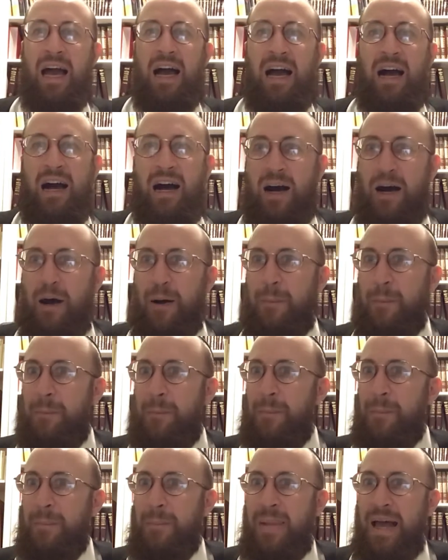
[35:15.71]

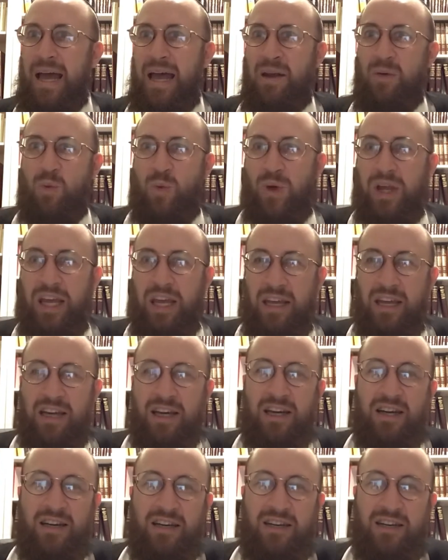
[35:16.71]
And we're